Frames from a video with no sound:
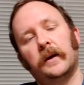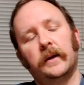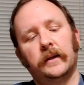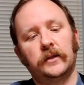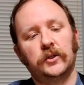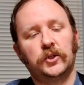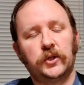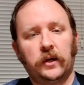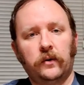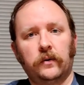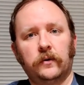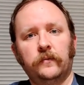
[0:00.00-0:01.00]
In
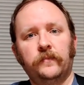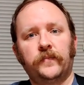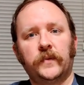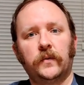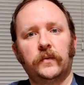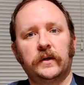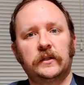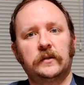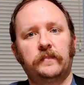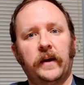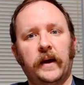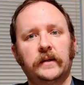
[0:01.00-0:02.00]
general, you would
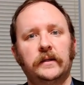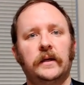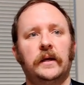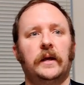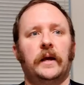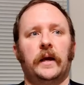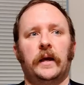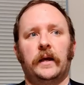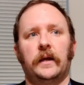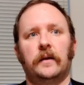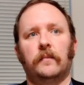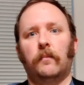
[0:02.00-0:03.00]
expect
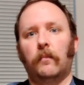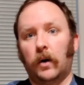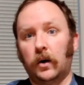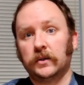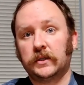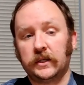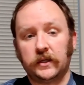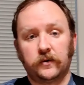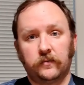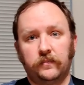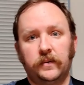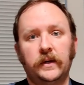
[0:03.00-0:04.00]
a
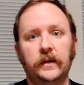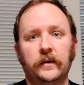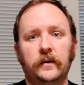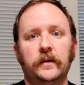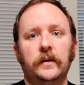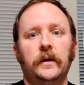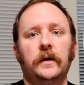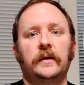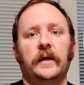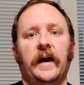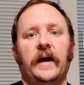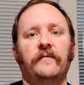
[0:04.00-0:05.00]
maltier beer
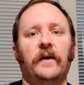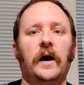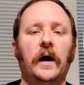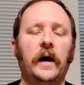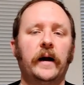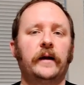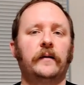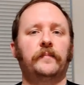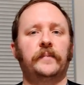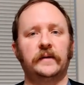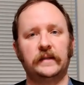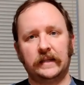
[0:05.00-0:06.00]
to have a higher
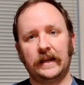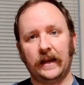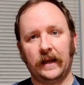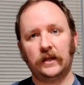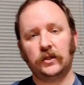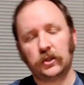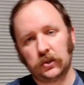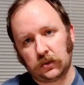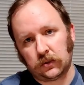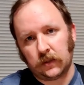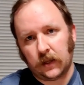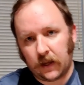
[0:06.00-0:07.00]

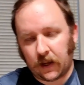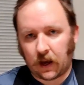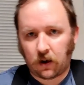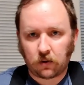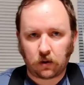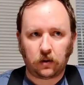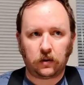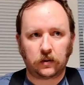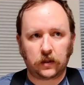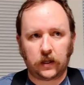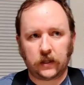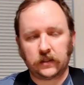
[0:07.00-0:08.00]
potential alcohol
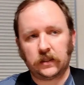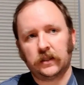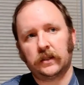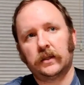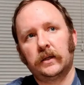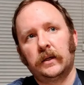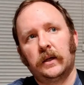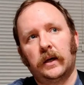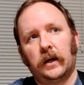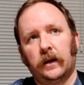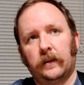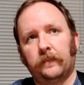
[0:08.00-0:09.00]
content.
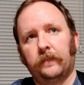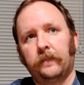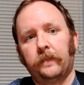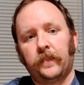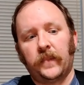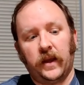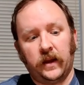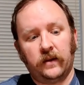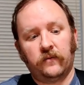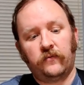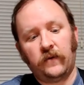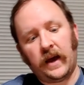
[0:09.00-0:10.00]
And
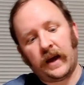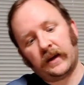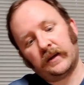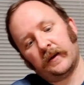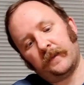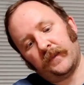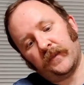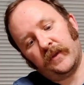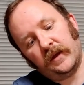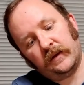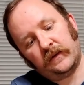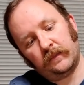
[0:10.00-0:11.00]
in fact,
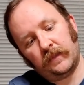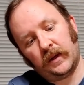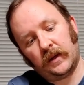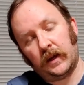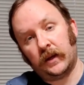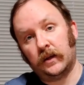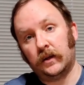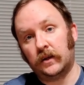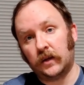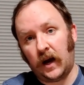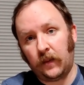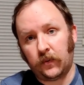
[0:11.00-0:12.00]
this being a
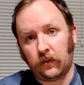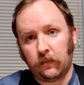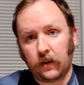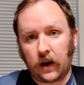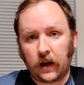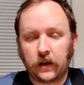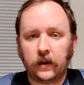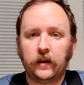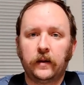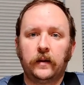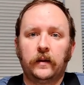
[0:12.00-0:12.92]
Dopplebock,